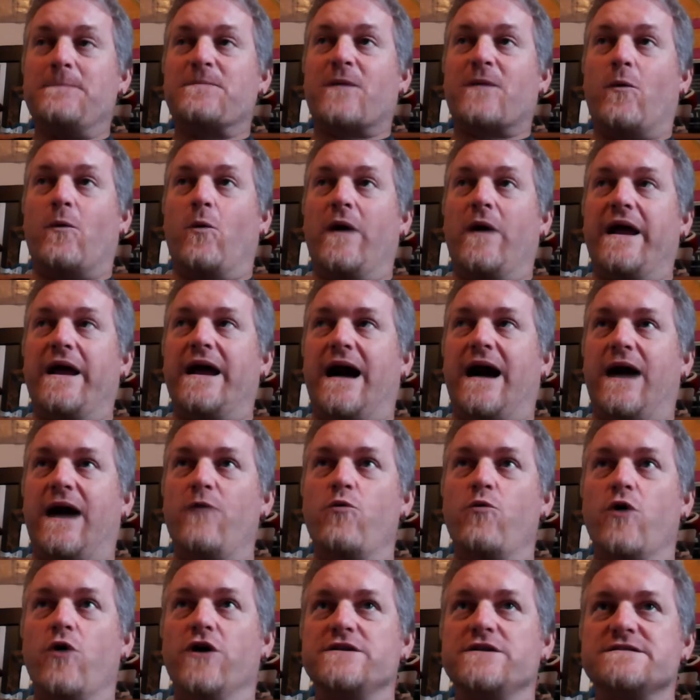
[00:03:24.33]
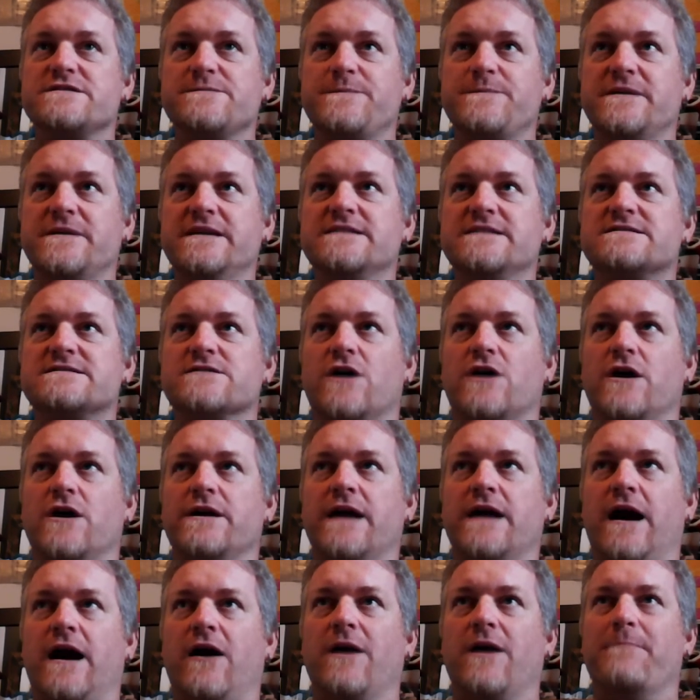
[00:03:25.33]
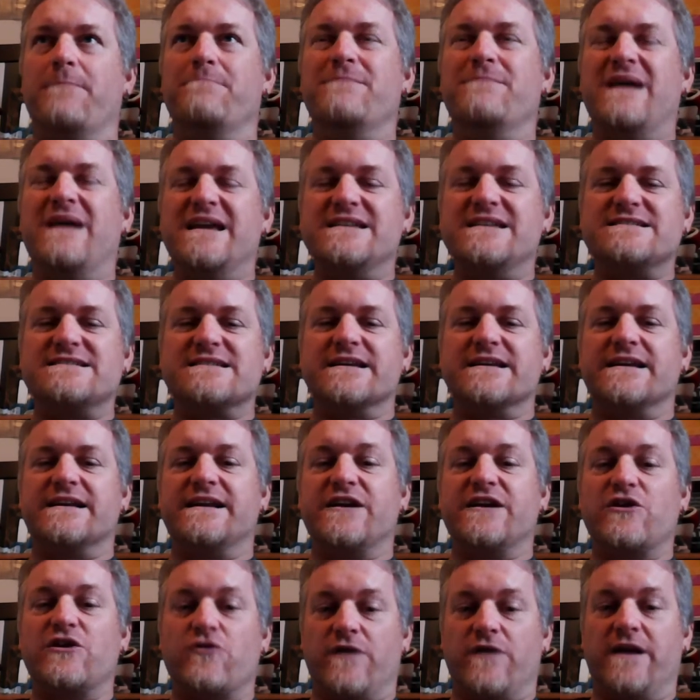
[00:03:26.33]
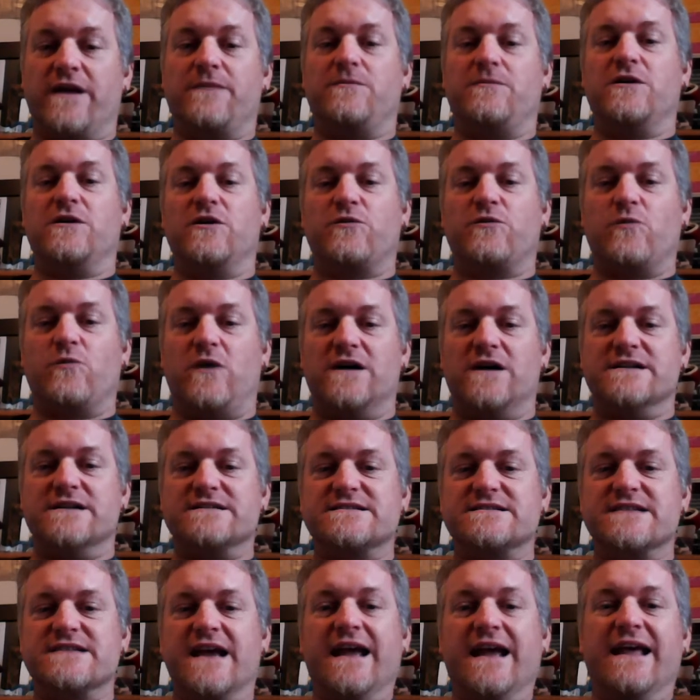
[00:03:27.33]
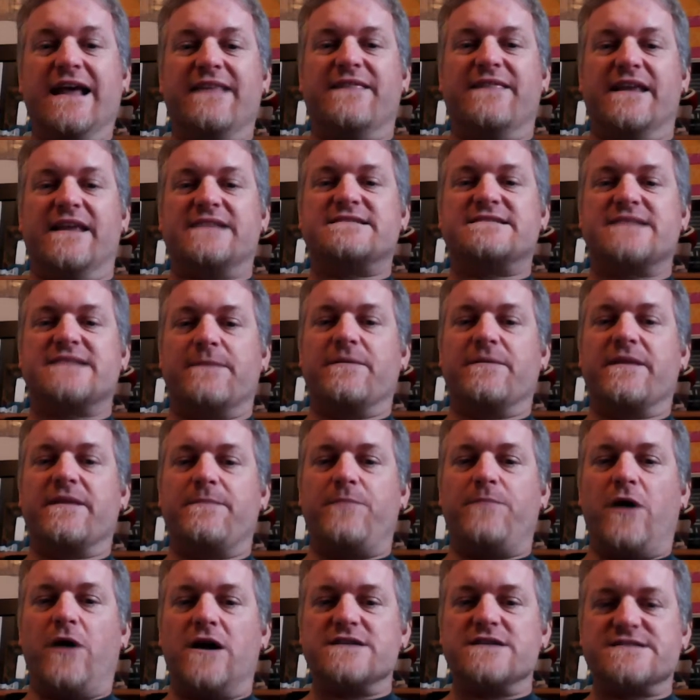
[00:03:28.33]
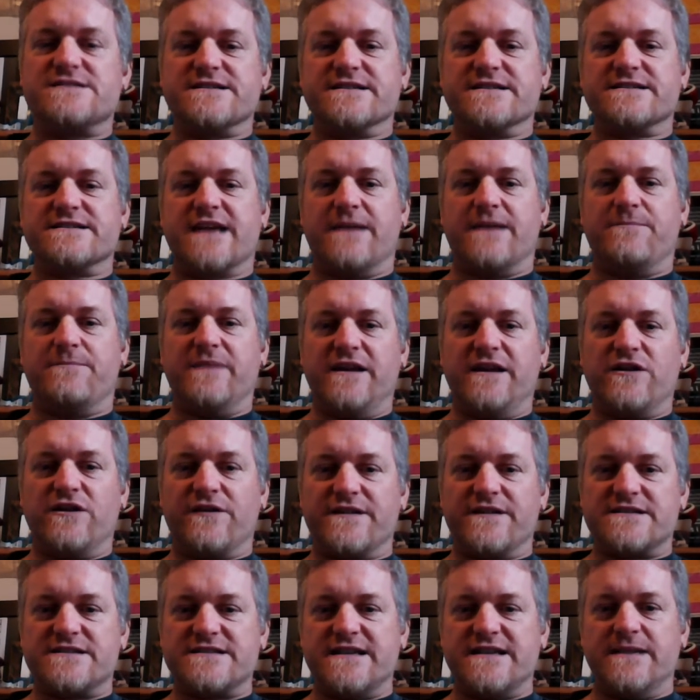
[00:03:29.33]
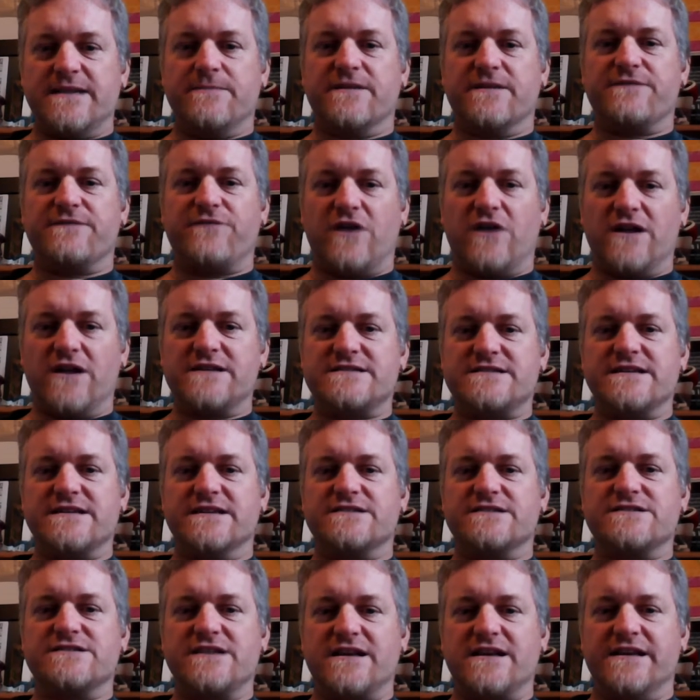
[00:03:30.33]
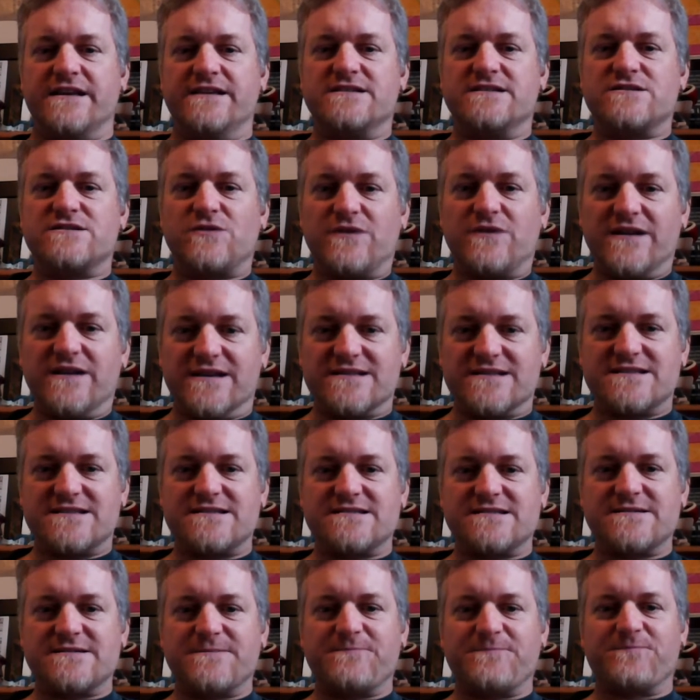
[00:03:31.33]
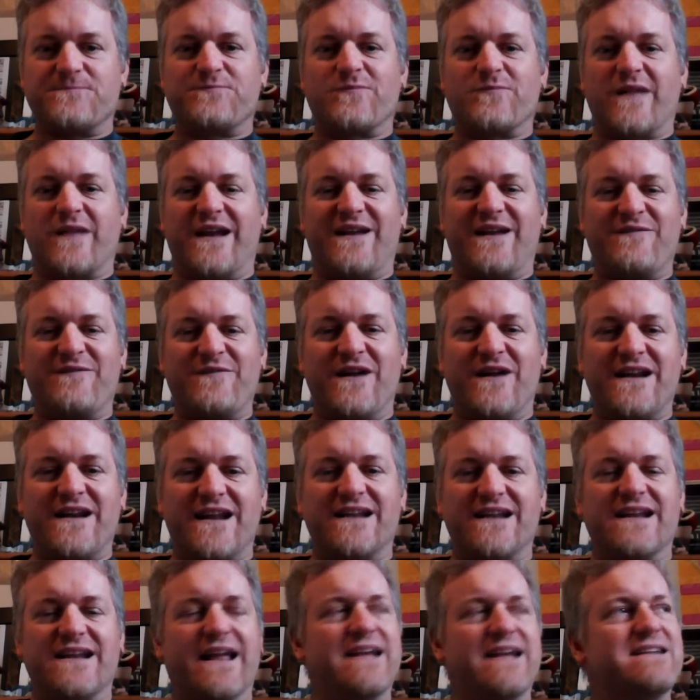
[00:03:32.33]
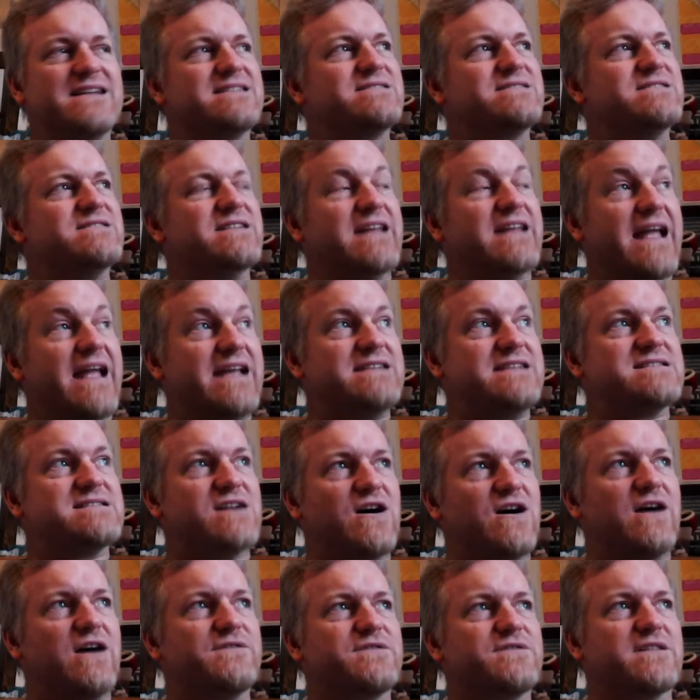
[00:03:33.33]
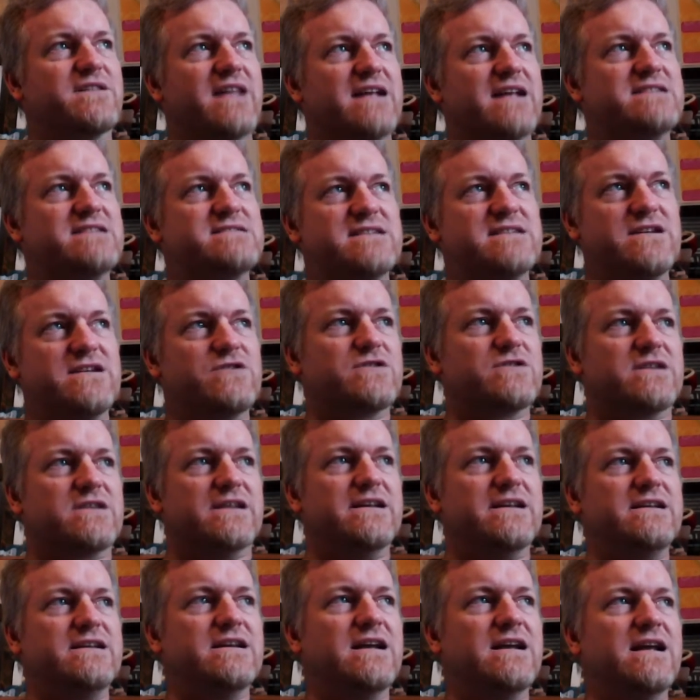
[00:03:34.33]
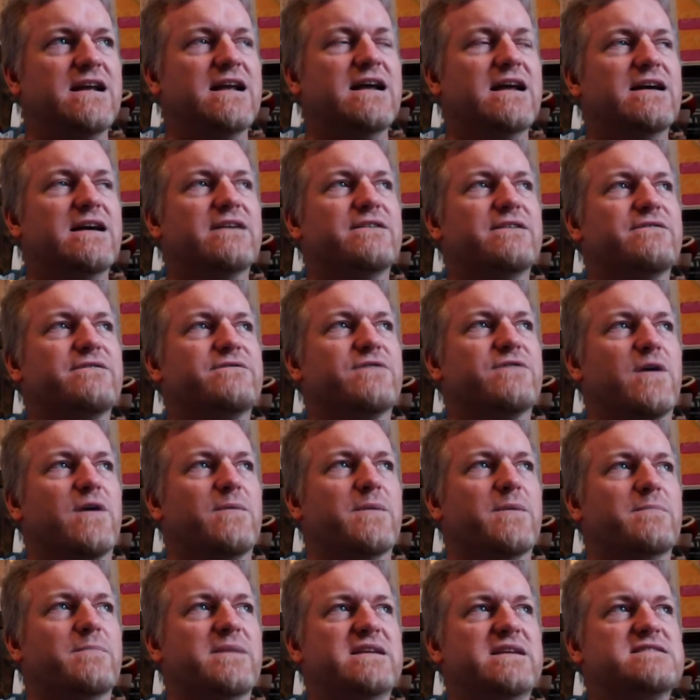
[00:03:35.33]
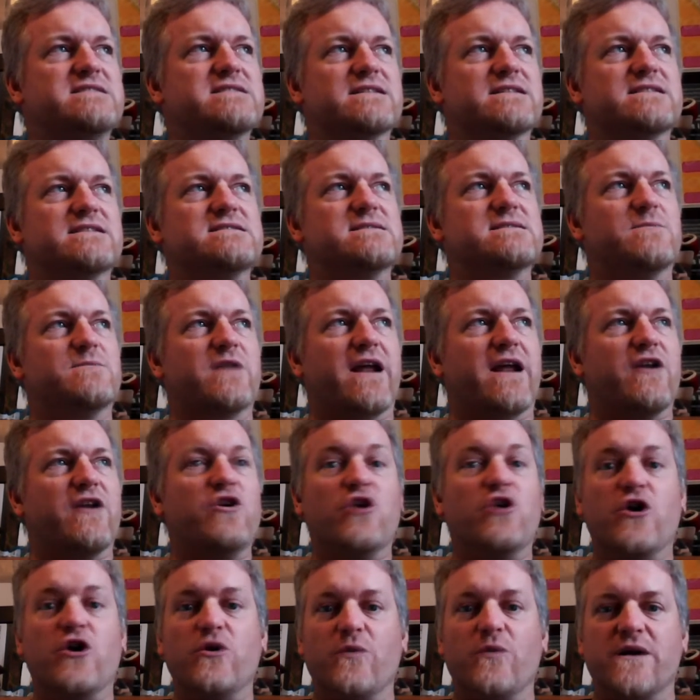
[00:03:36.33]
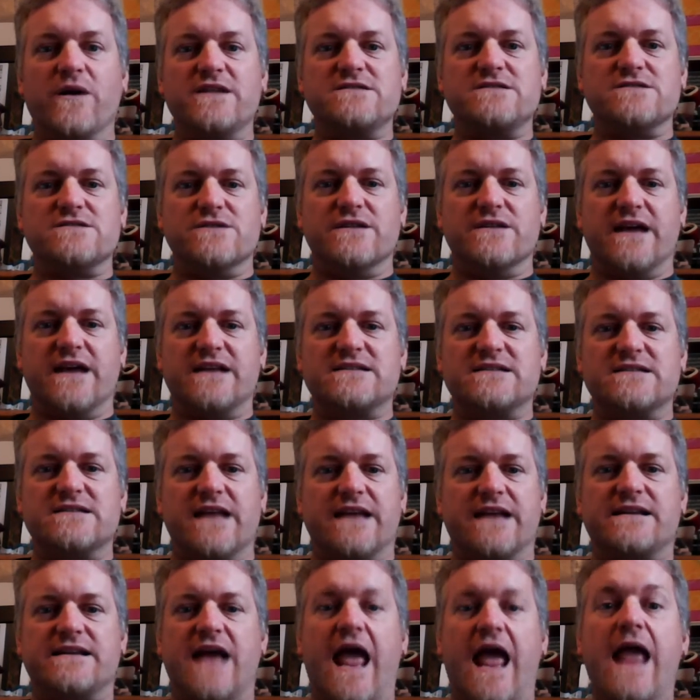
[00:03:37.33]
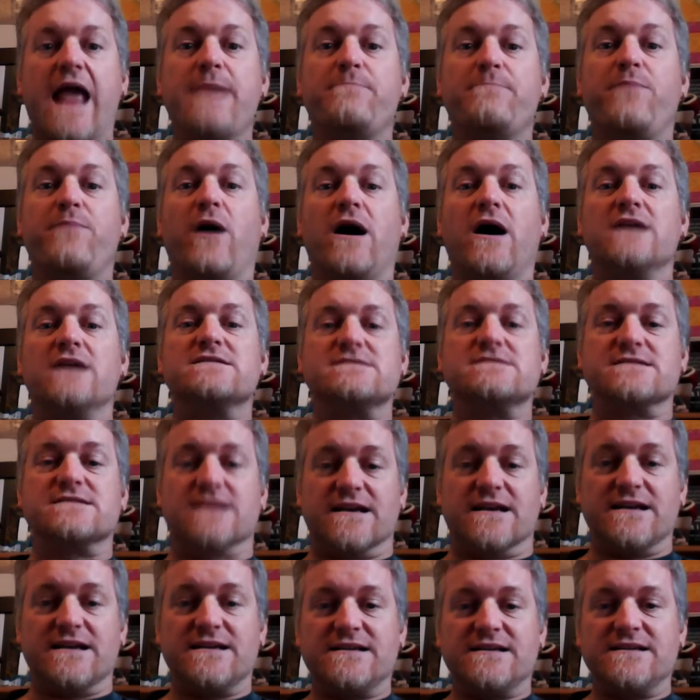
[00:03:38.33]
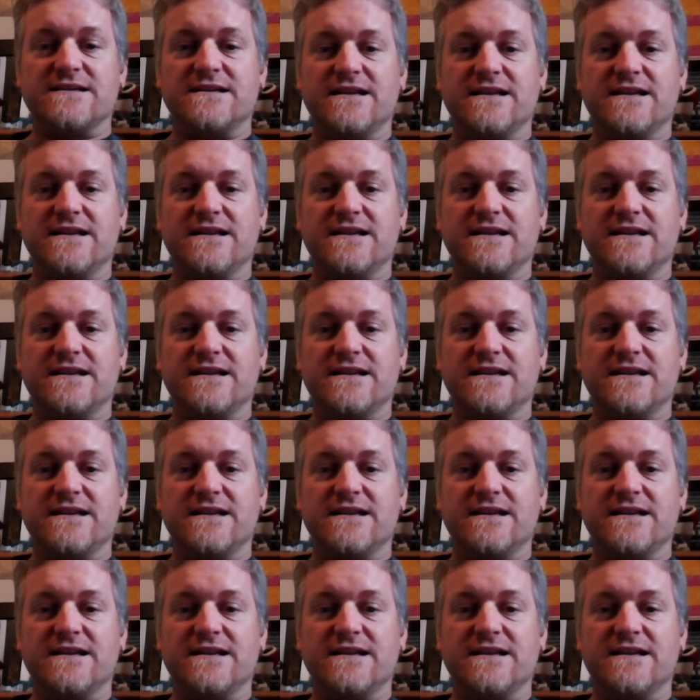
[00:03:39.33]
where I wrote a piece on how amazing and incredible it was that some of the pastors had been on the team that volunteered to clean toilets. And I found out late, later after that, secretly, from a meeting that someone I know went to, that, that a pastor